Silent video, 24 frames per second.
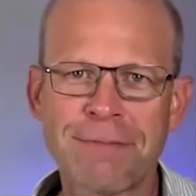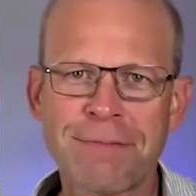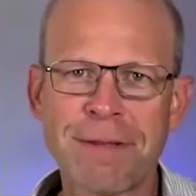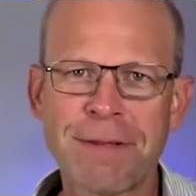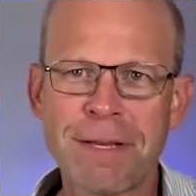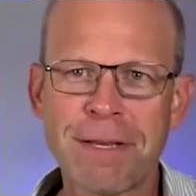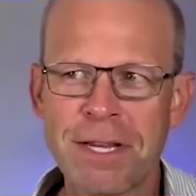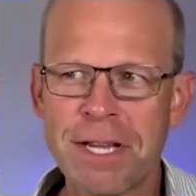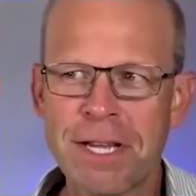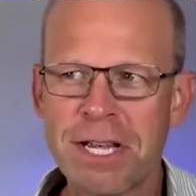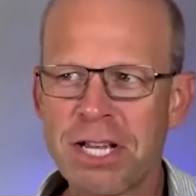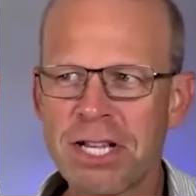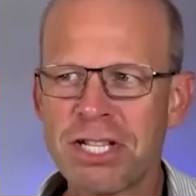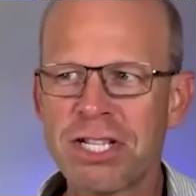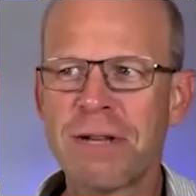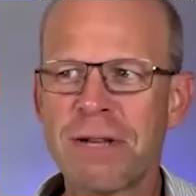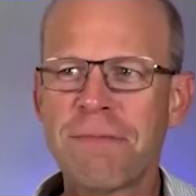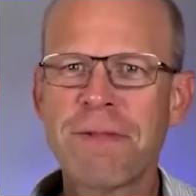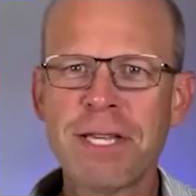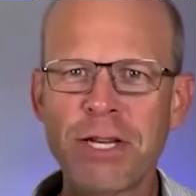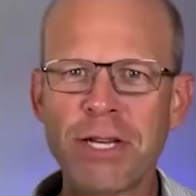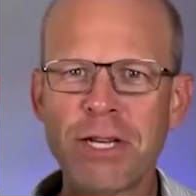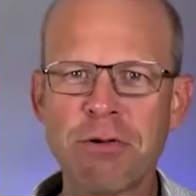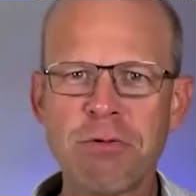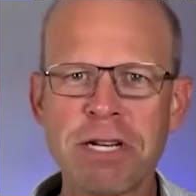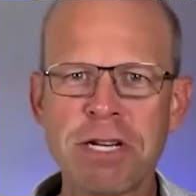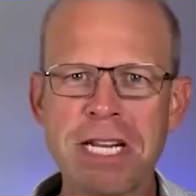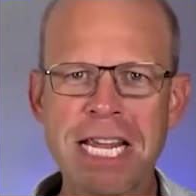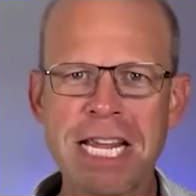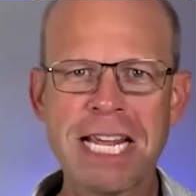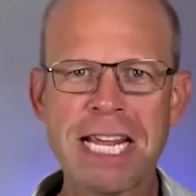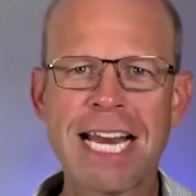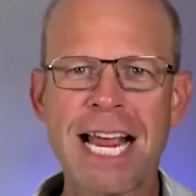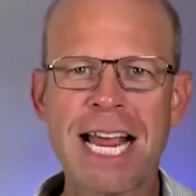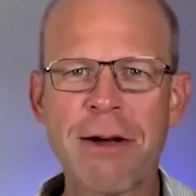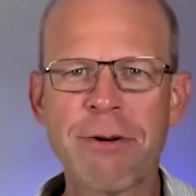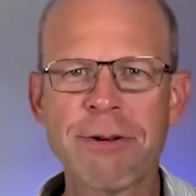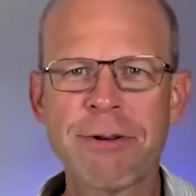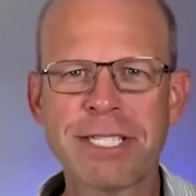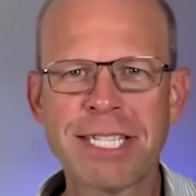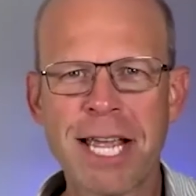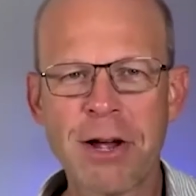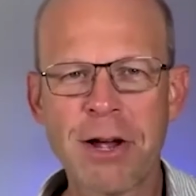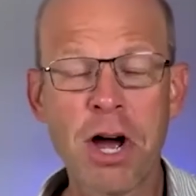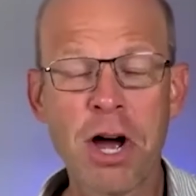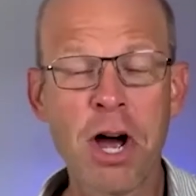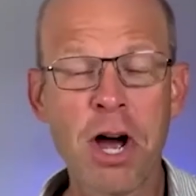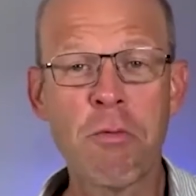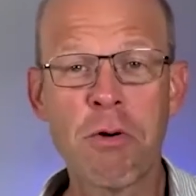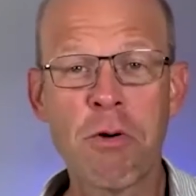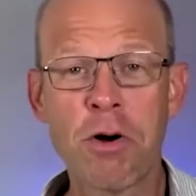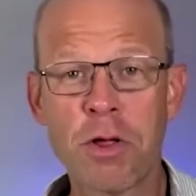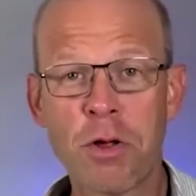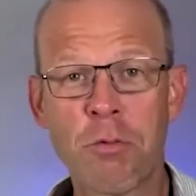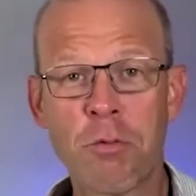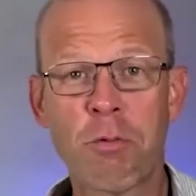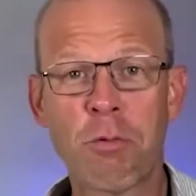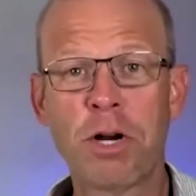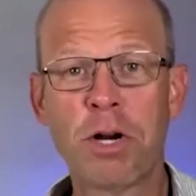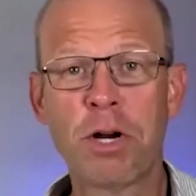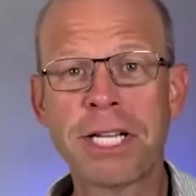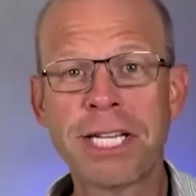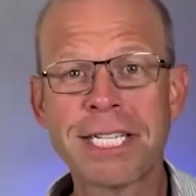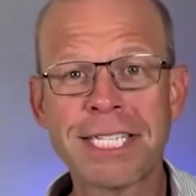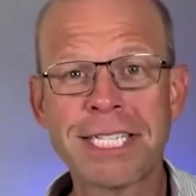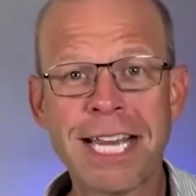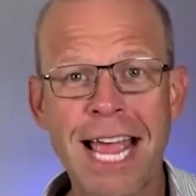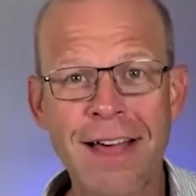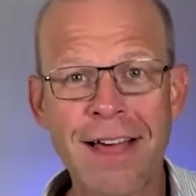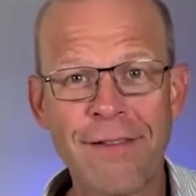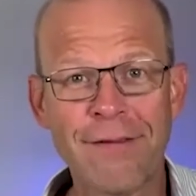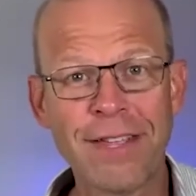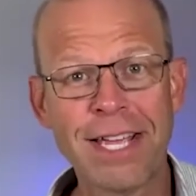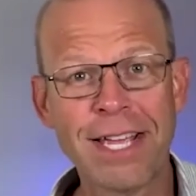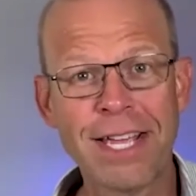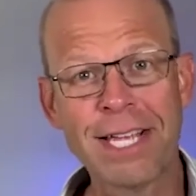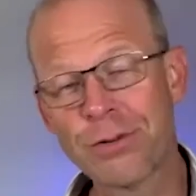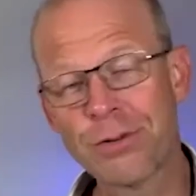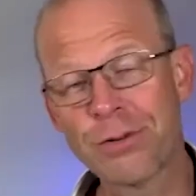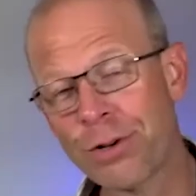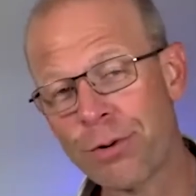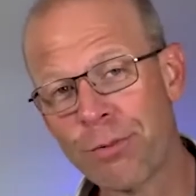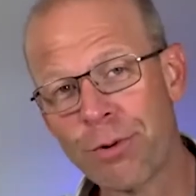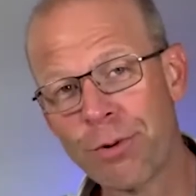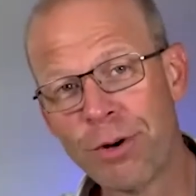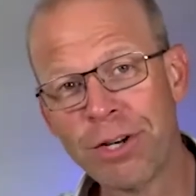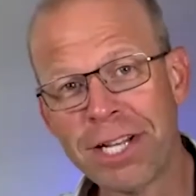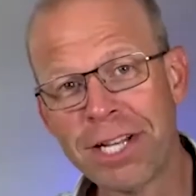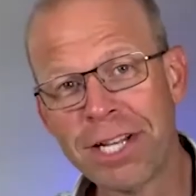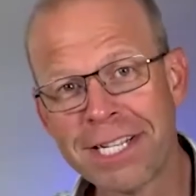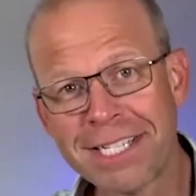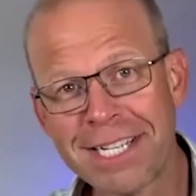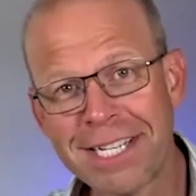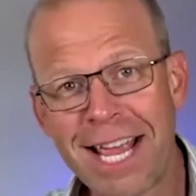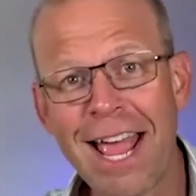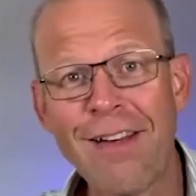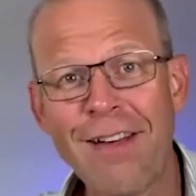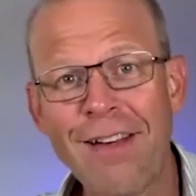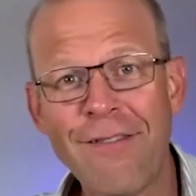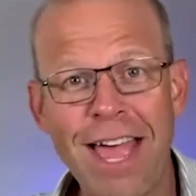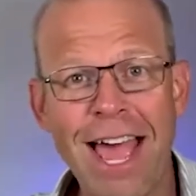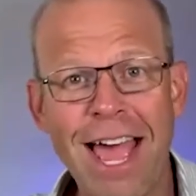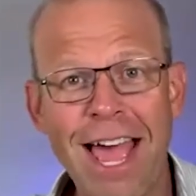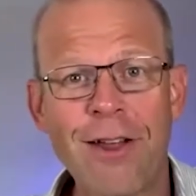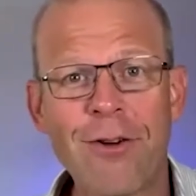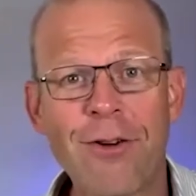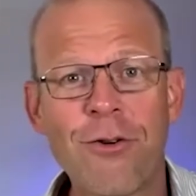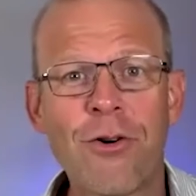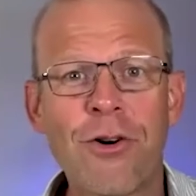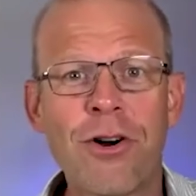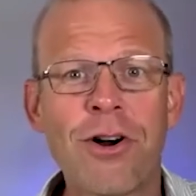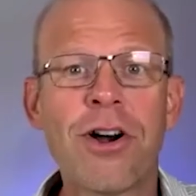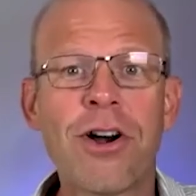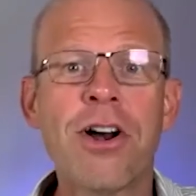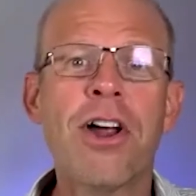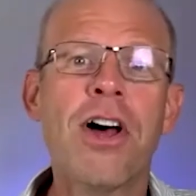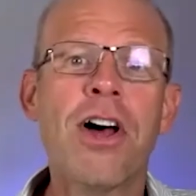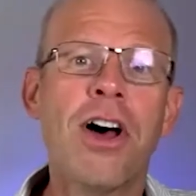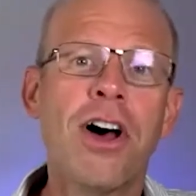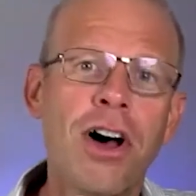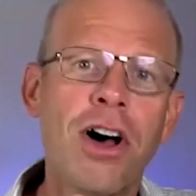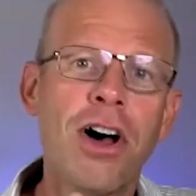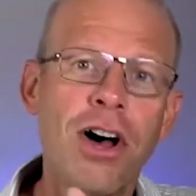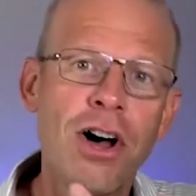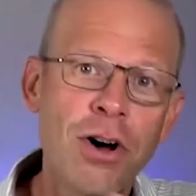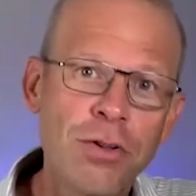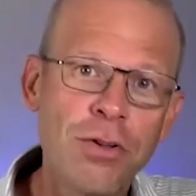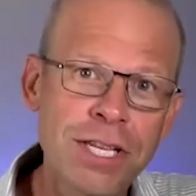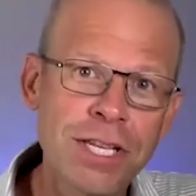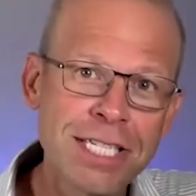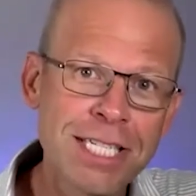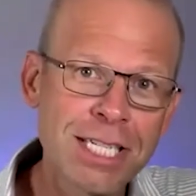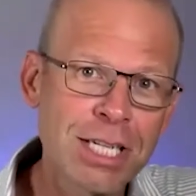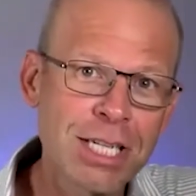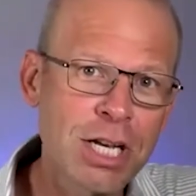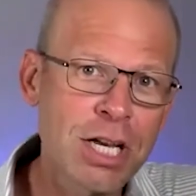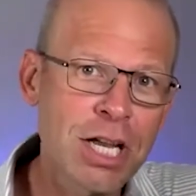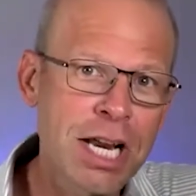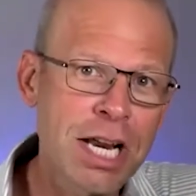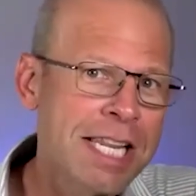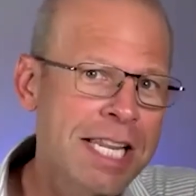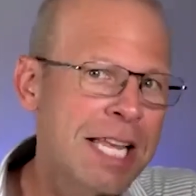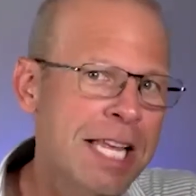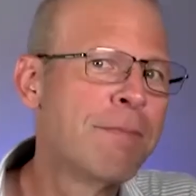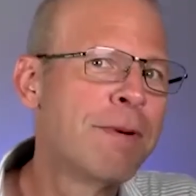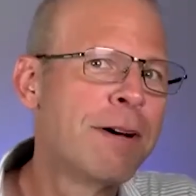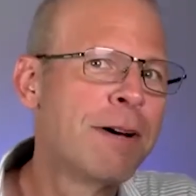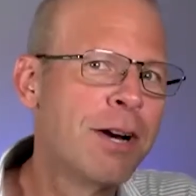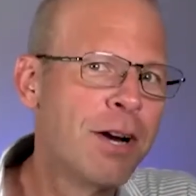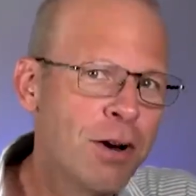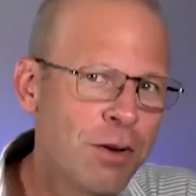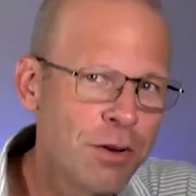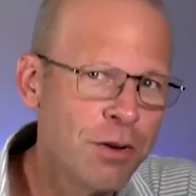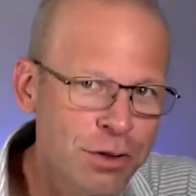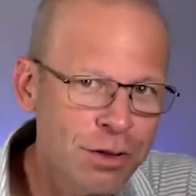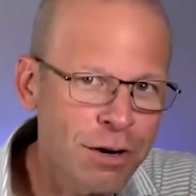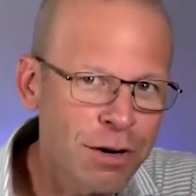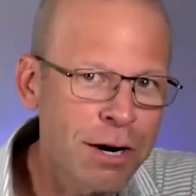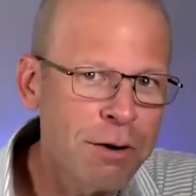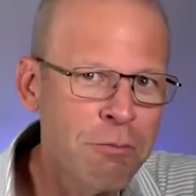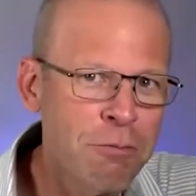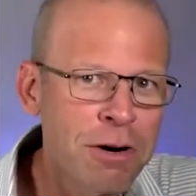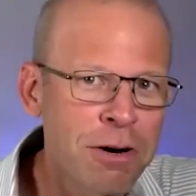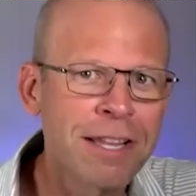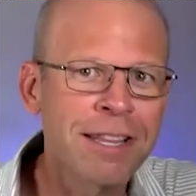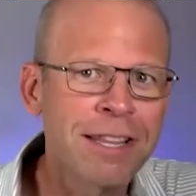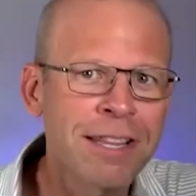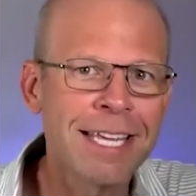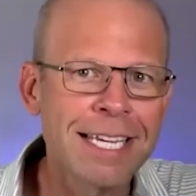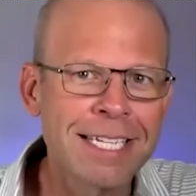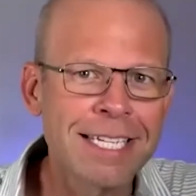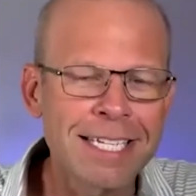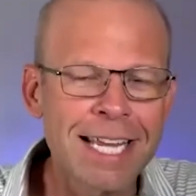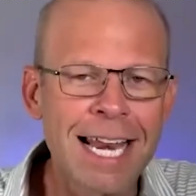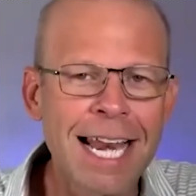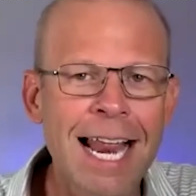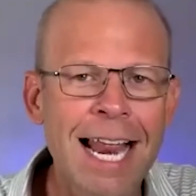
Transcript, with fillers: Something something unique. And I would say, oh, well, the world doesn't have this, or the world doesn't have that, or, oh, this is a good idea, but, oh, there's already one of these.